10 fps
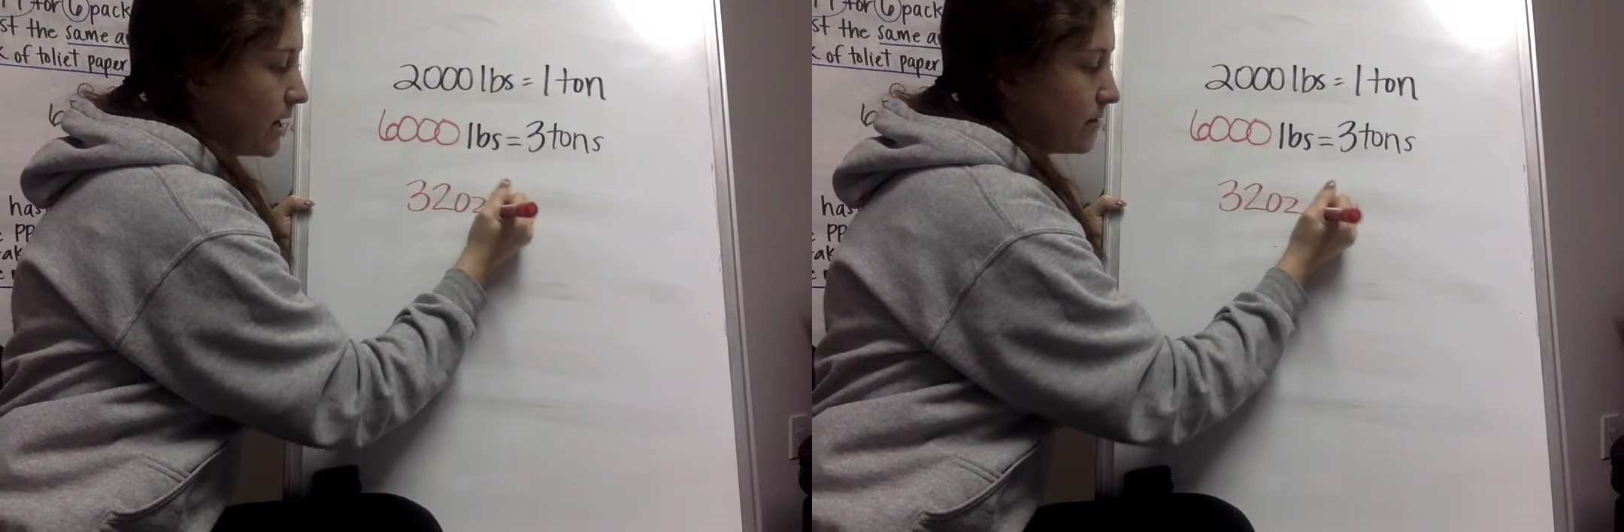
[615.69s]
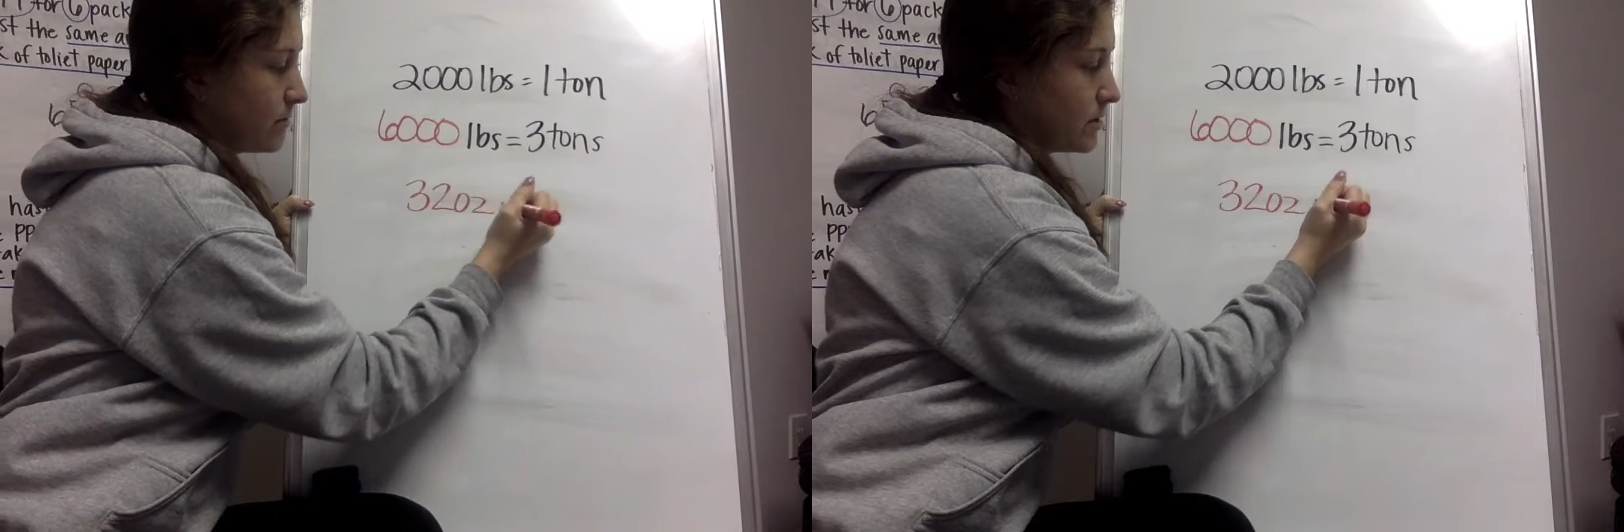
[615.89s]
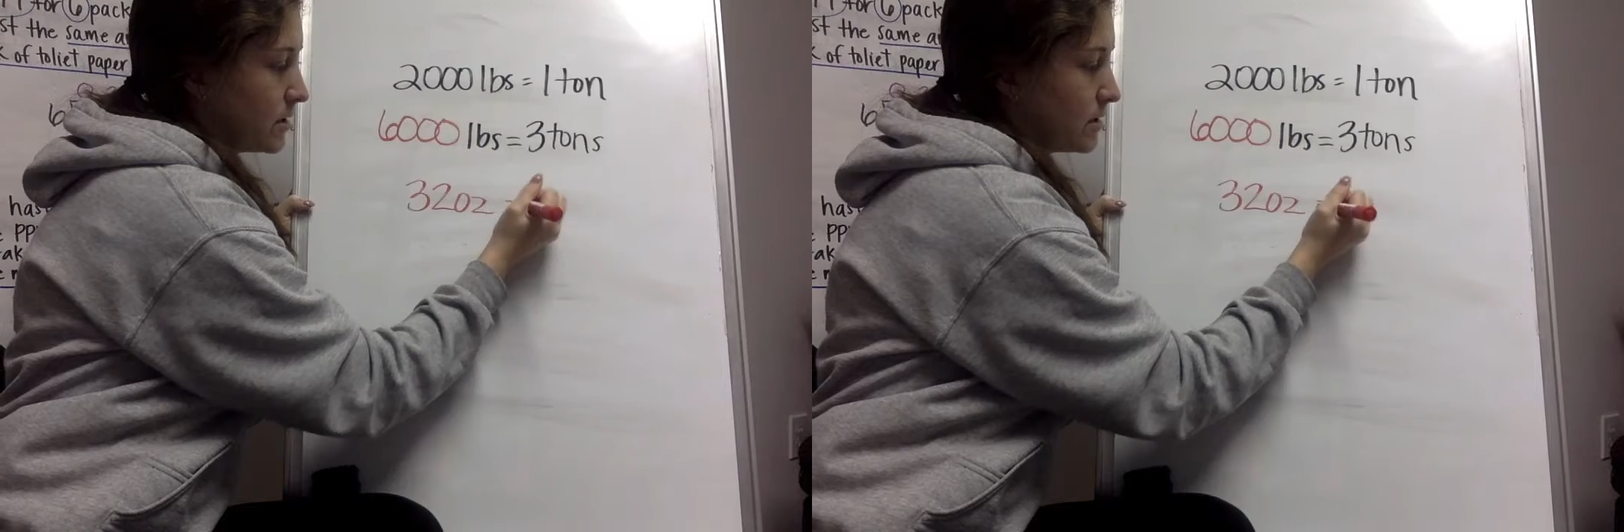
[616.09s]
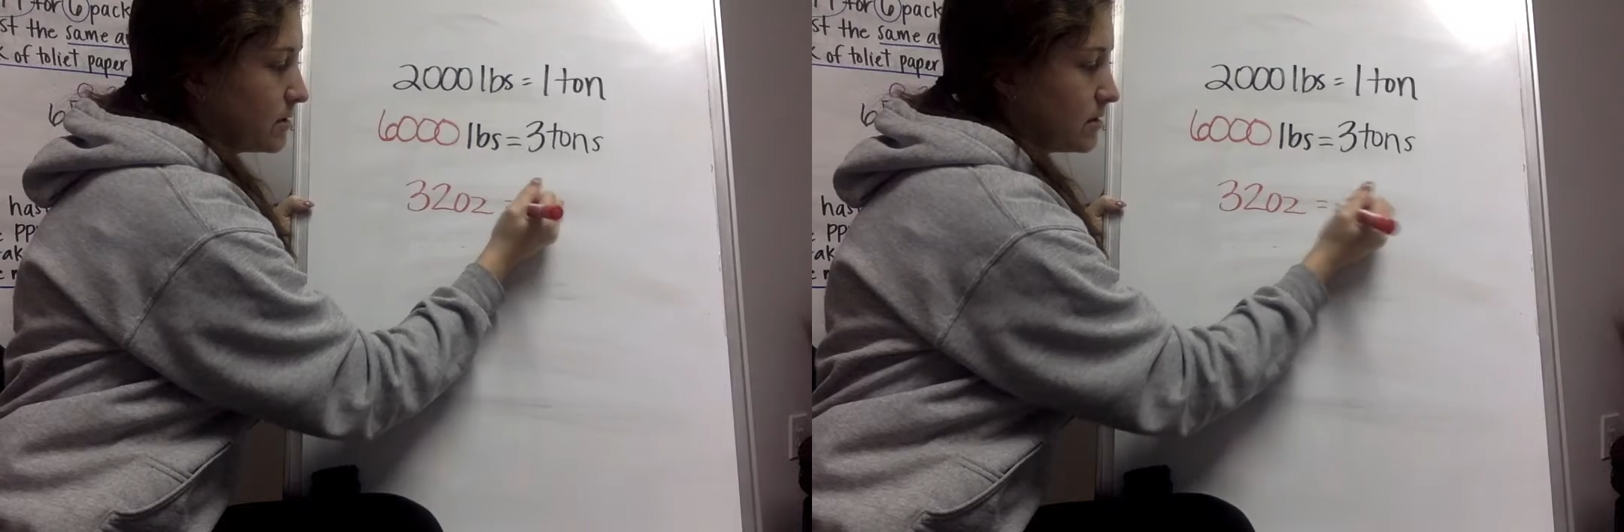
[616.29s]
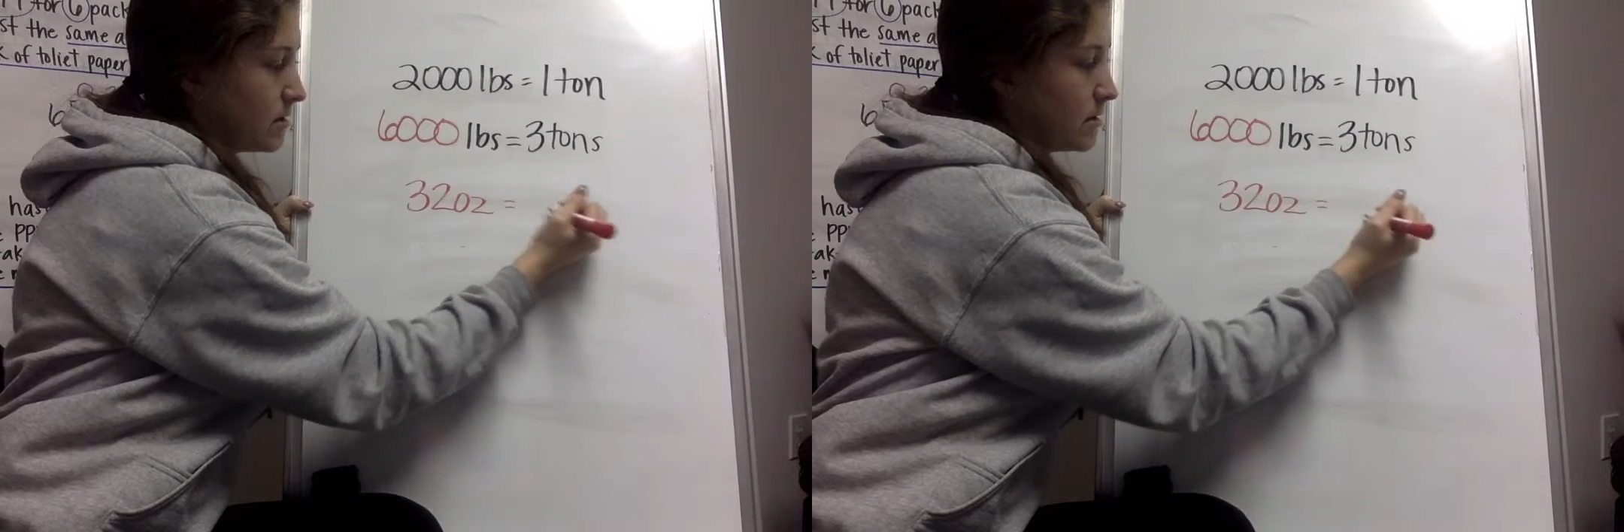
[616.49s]

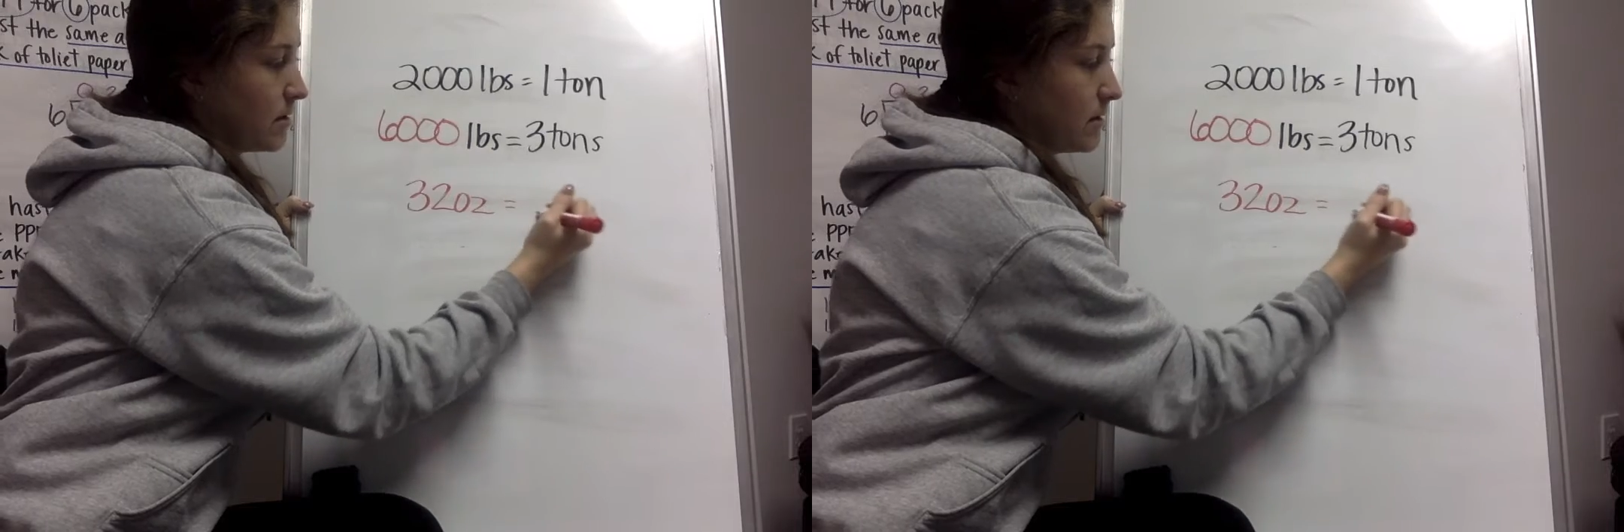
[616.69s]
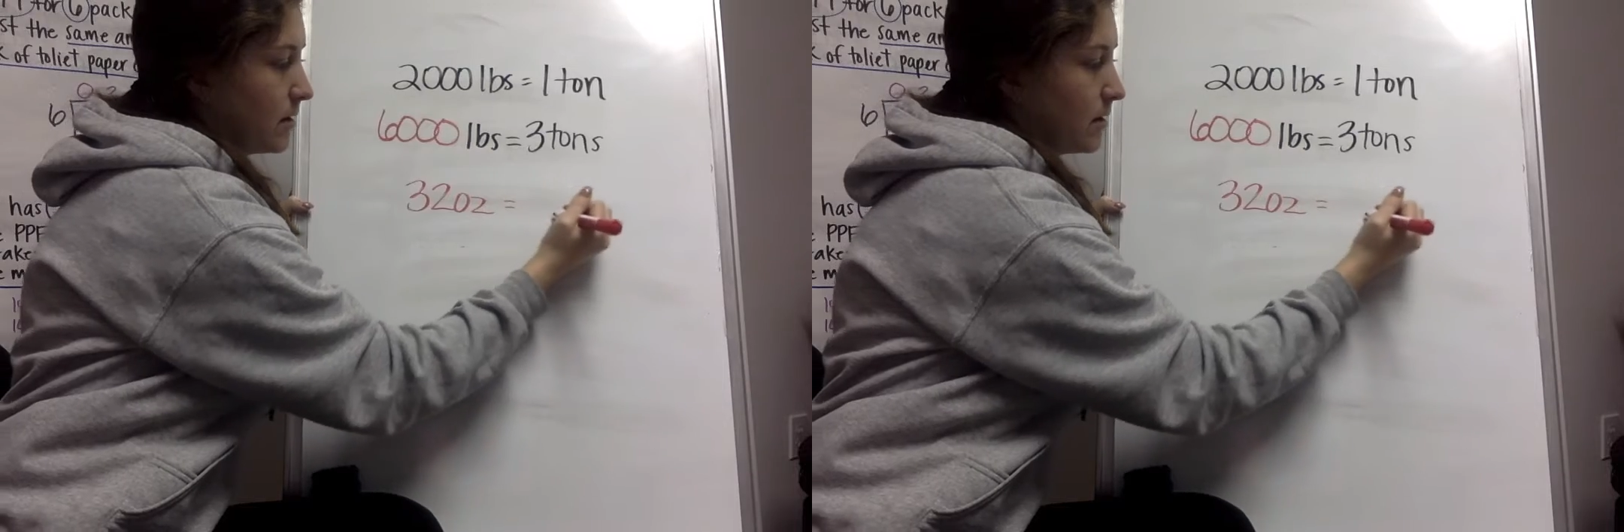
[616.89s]
ounces,